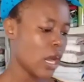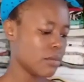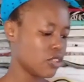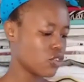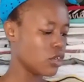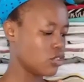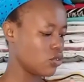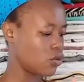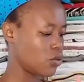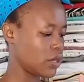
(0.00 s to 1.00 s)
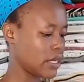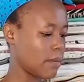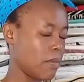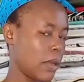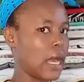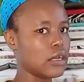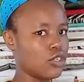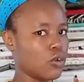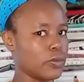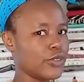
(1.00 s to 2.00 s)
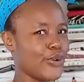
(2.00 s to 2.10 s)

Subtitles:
I'm just going to go with a black top.